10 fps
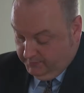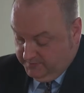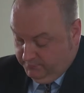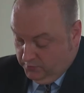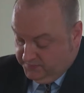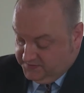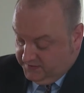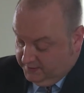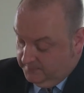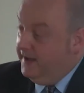we support the
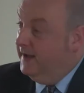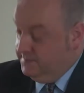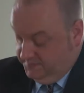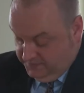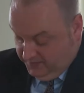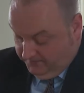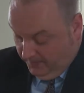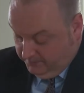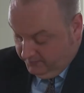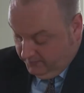sale of arms to South
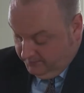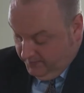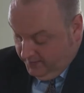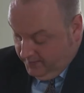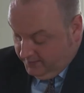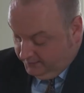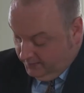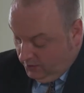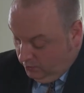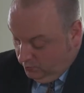Africa, that the
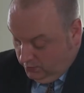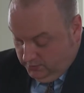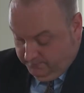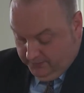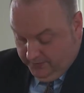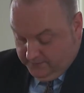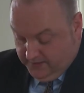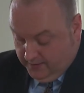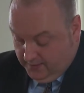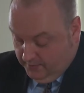whole world believes
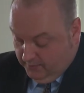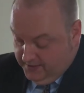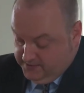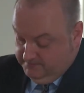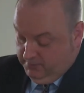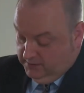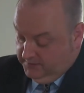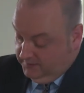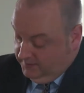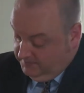our immigration
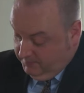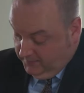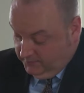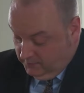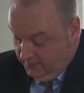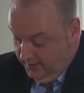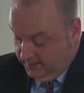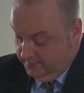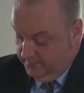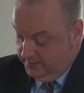policy is based on
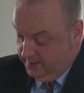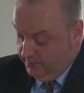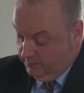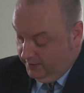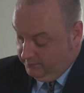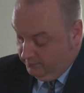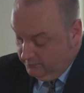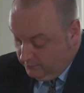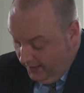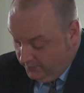colour and that we
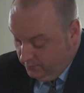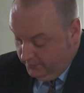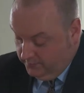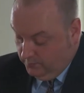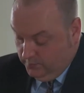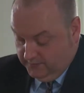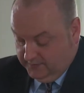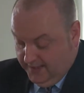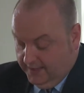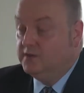run one of the world's
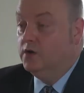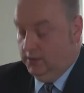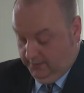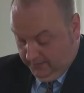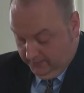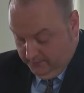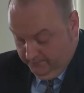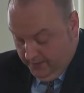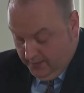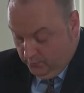last colonies.
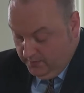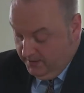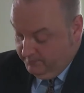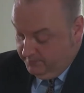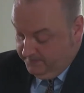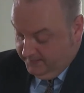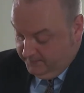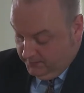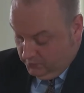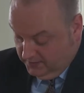We may profess
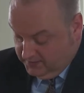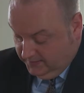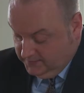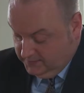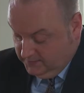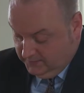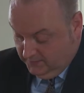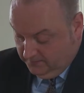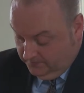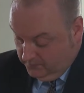our good intentions
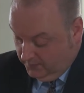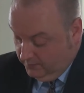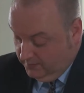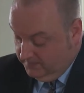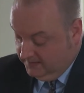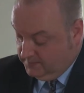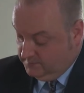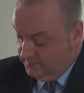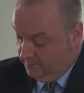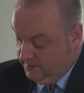and feel that we are
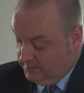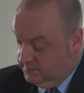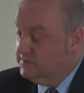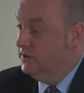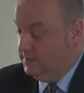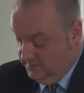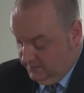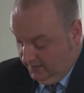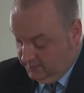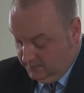victims of special
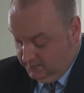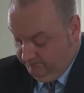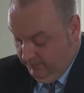circumstances,